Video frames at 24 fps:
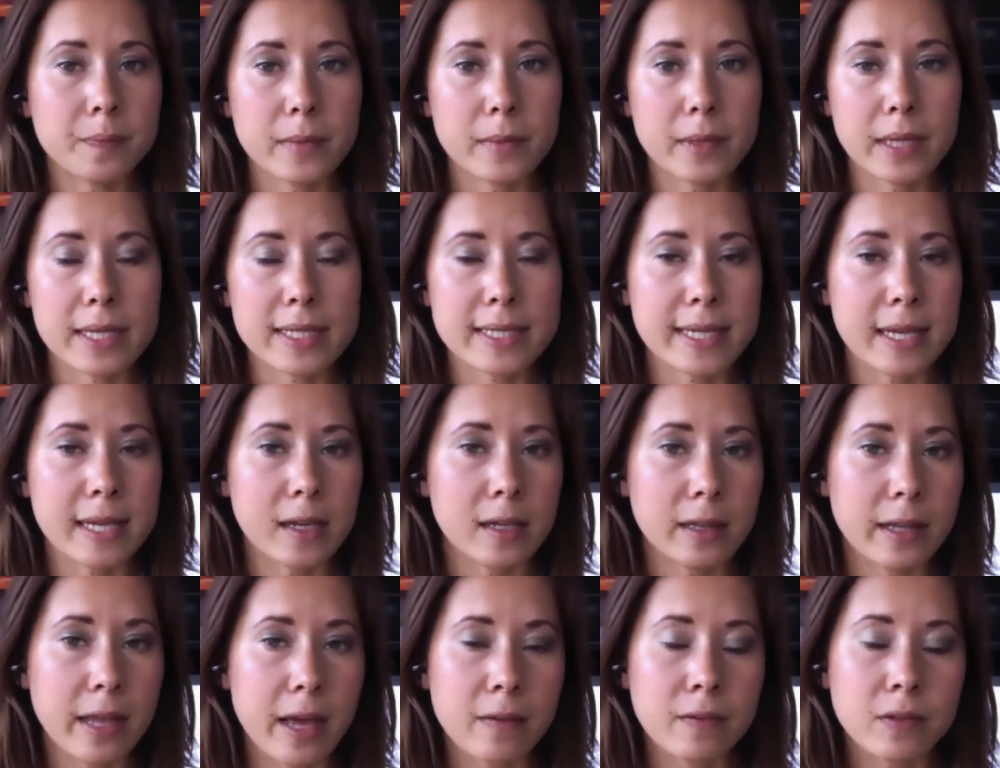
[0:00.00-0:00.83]
let's say,
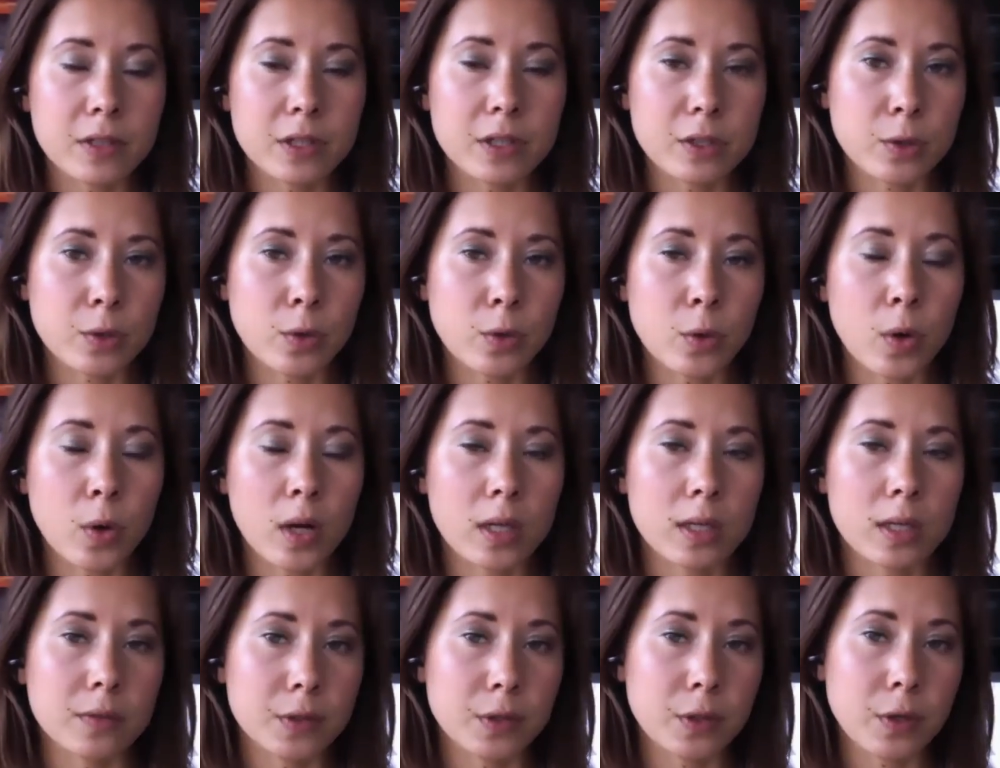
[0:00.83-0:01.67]
lavender oil
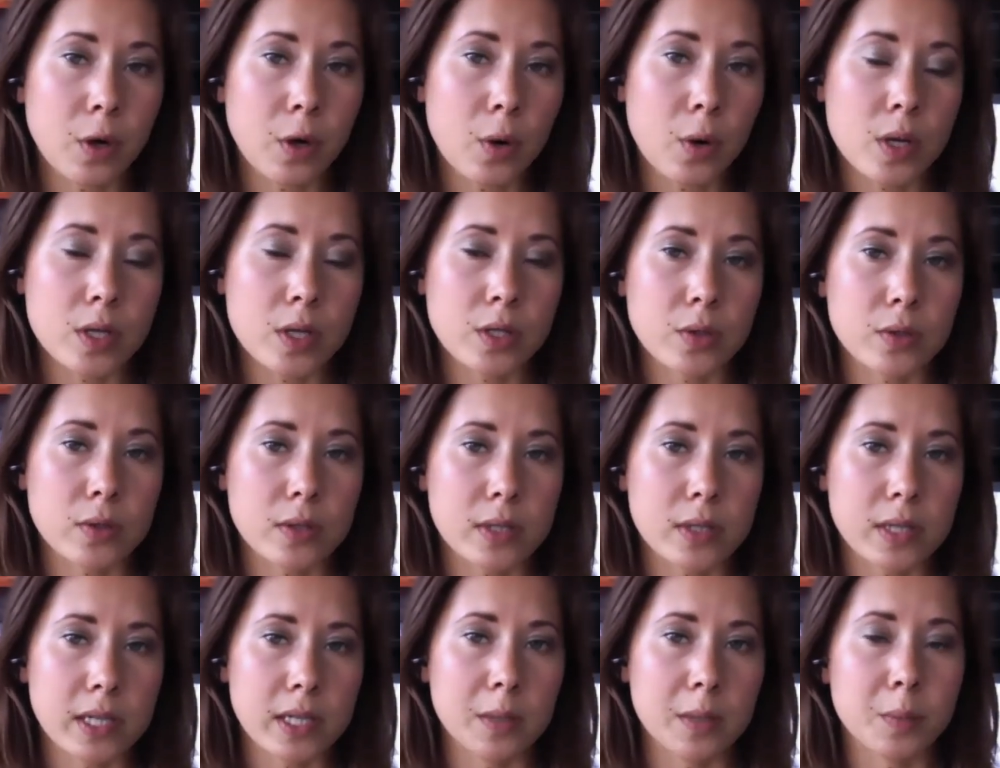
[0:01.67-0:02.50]
if you're going to
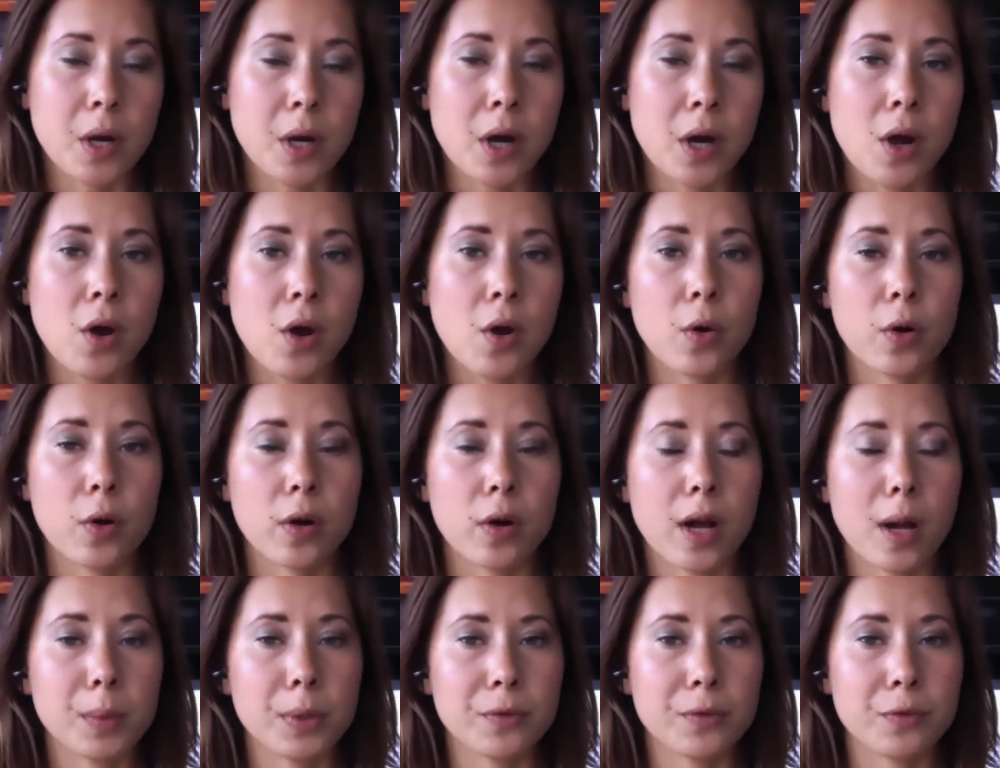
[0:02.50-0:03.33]
sleep, or a
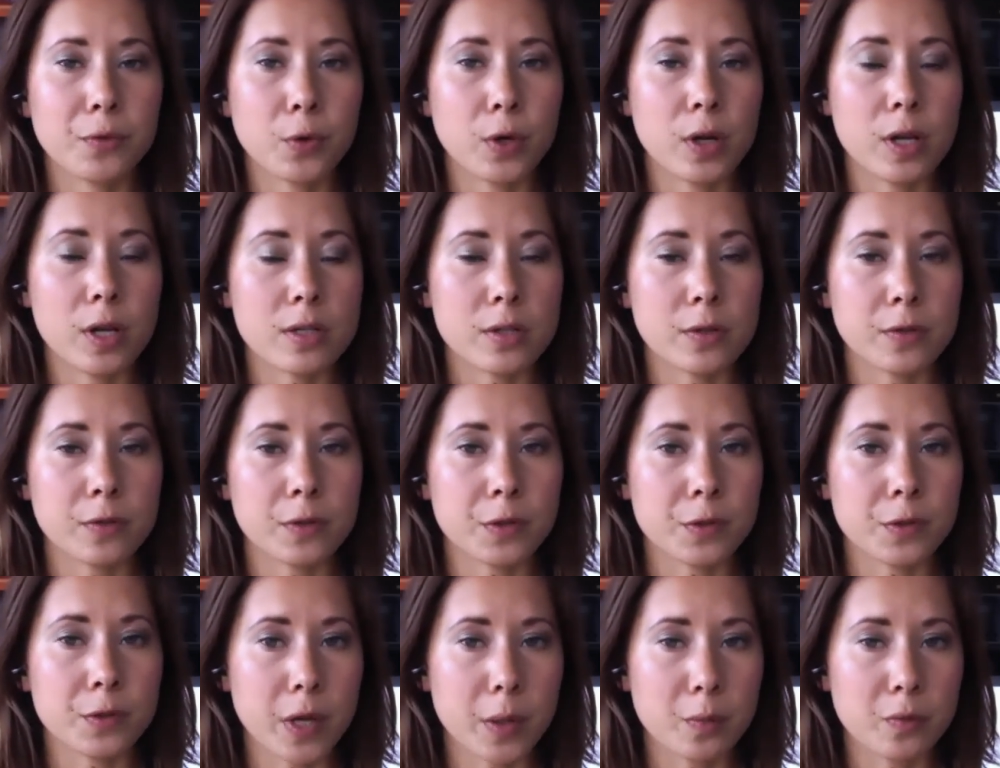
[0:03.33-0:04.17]
couple of oils of
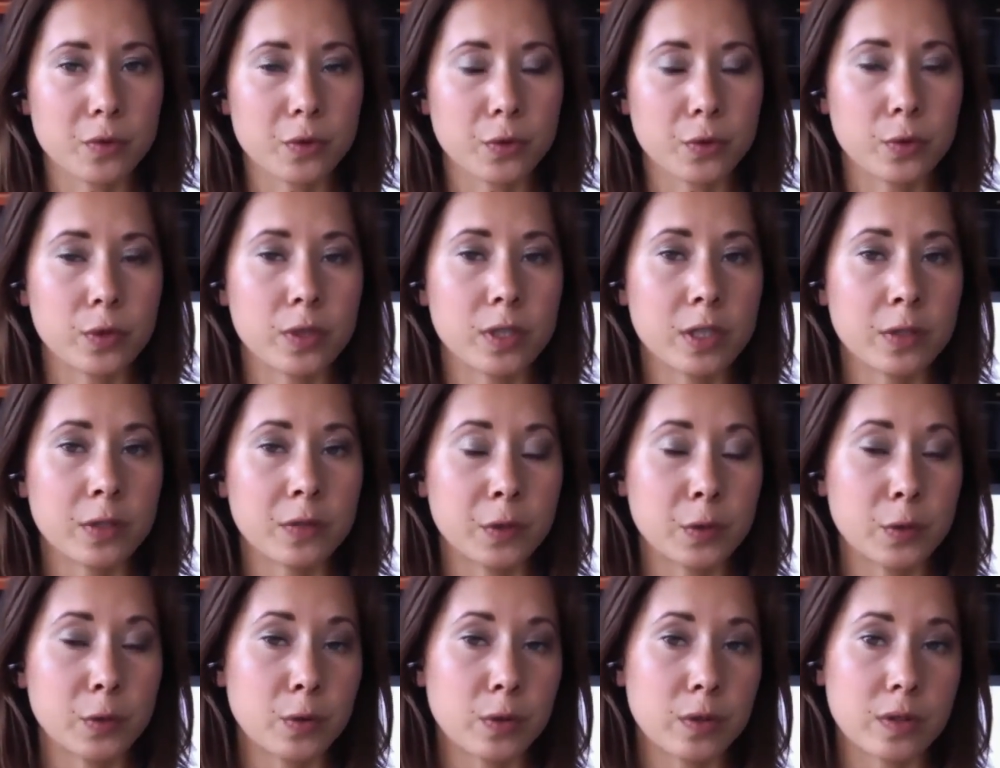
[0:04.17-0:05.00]
grapefruit if
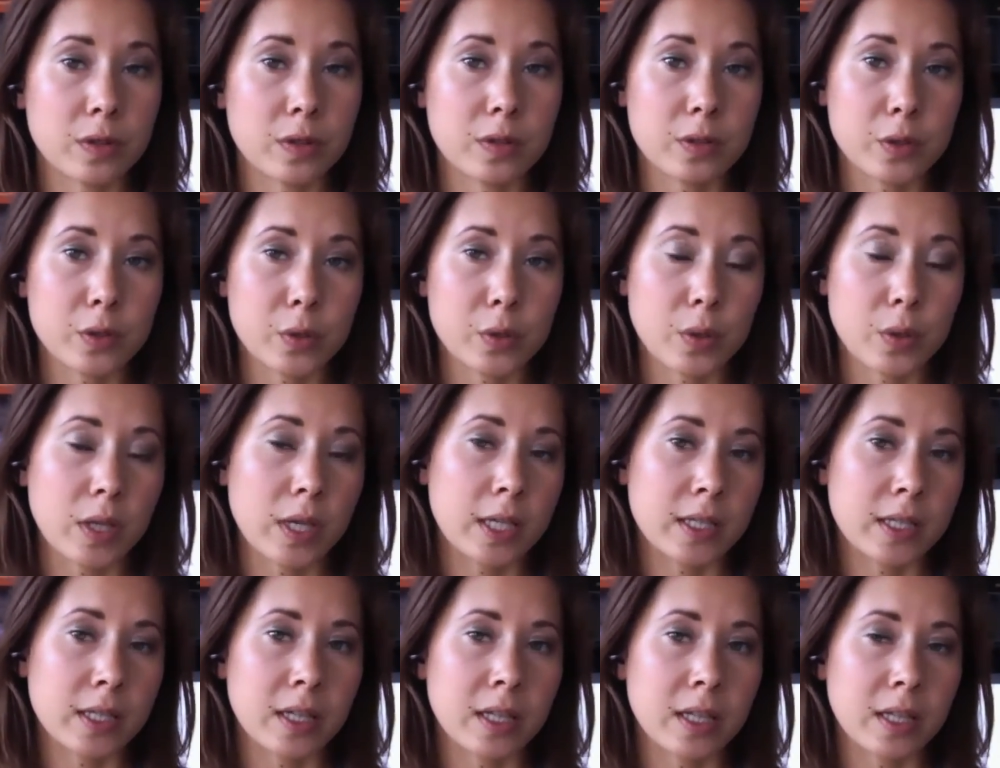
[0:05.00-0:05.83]
you're doing
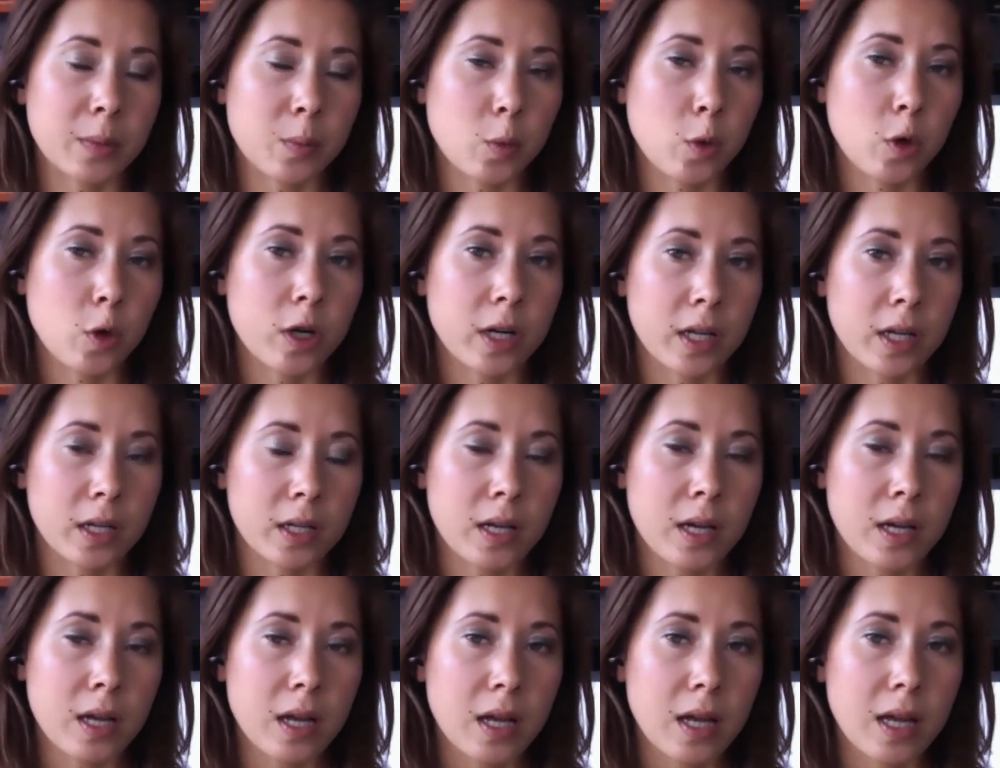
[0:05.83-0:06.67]
it in the morning,
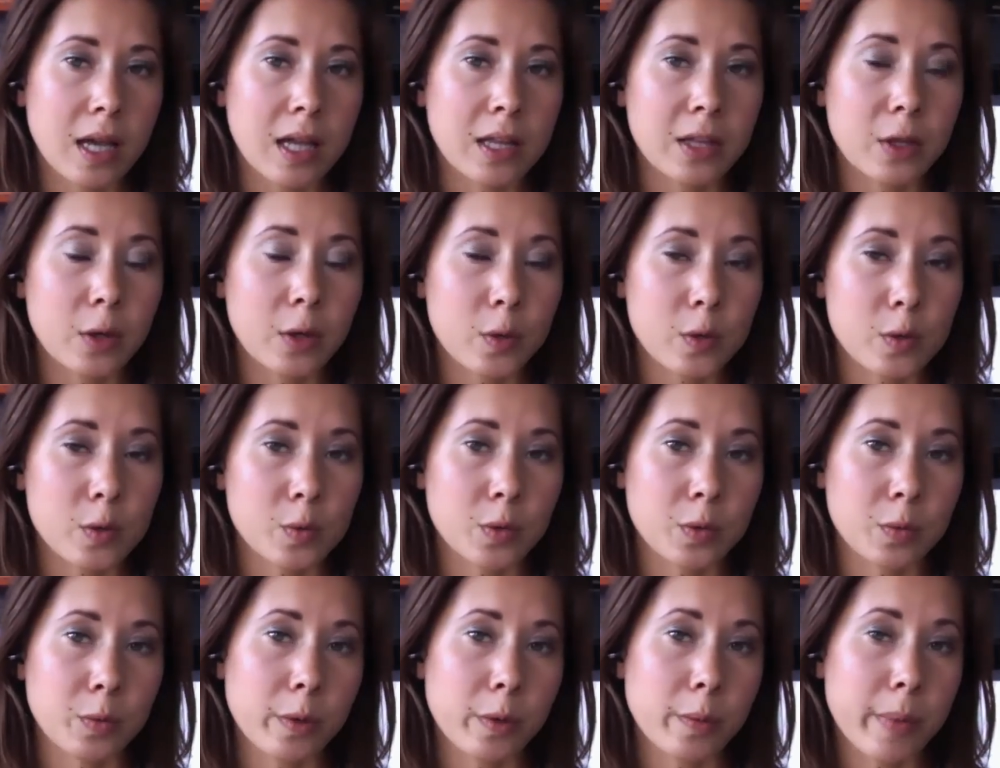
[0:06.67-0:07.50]
and those
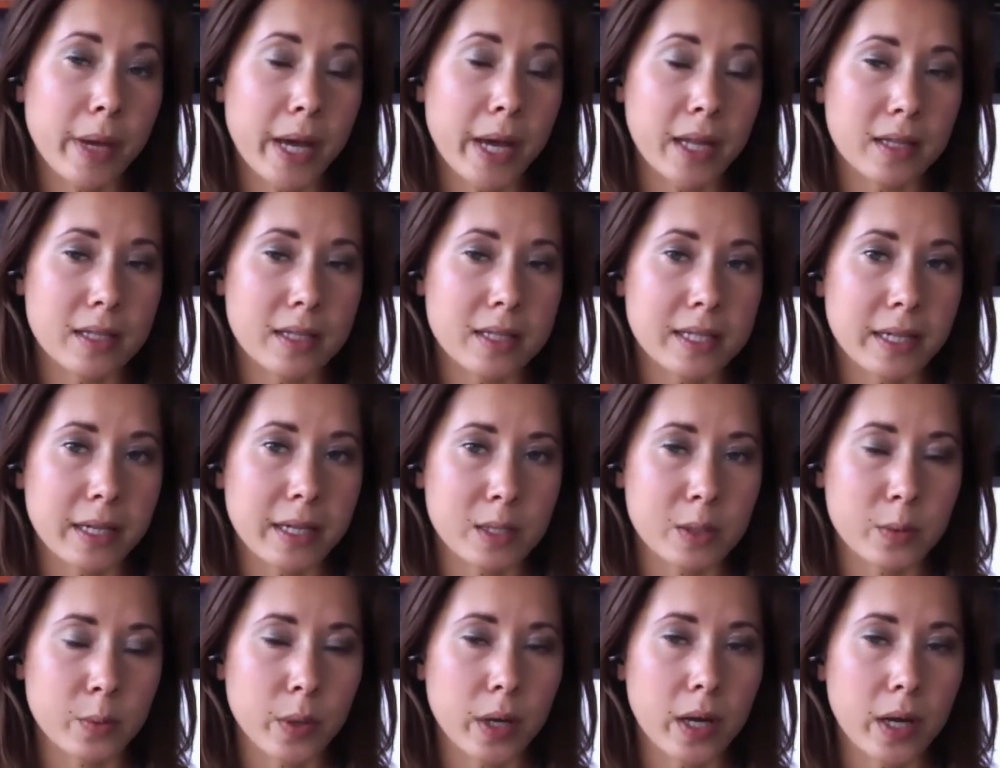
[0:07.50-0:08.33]
would be balancing
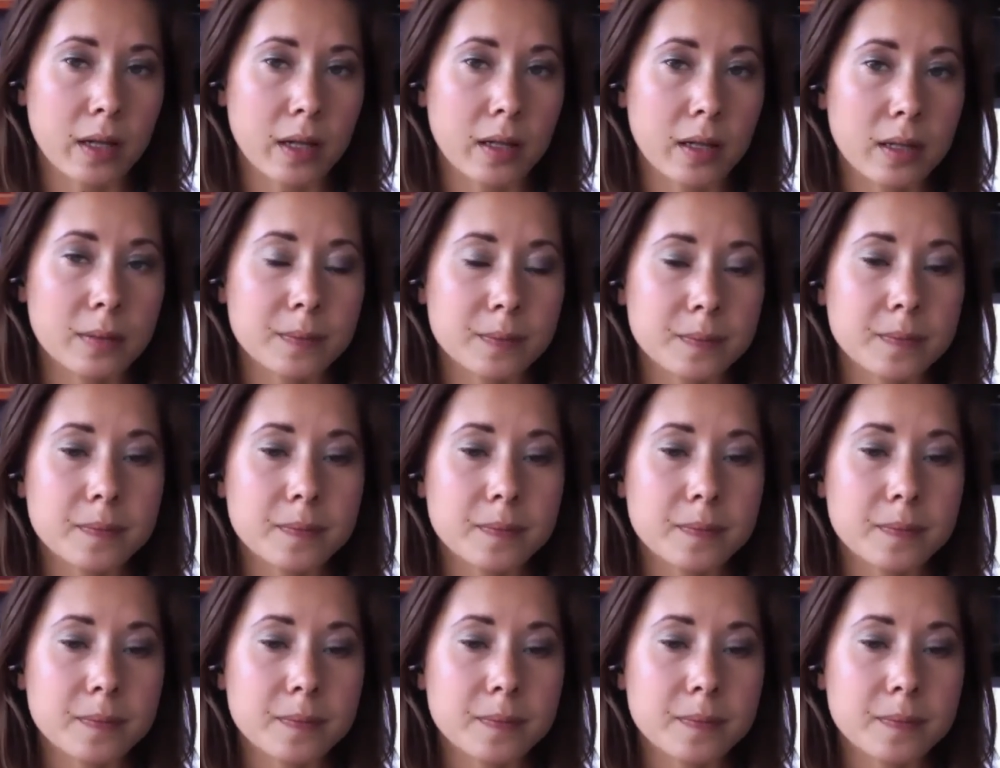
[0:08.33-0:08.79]
as well.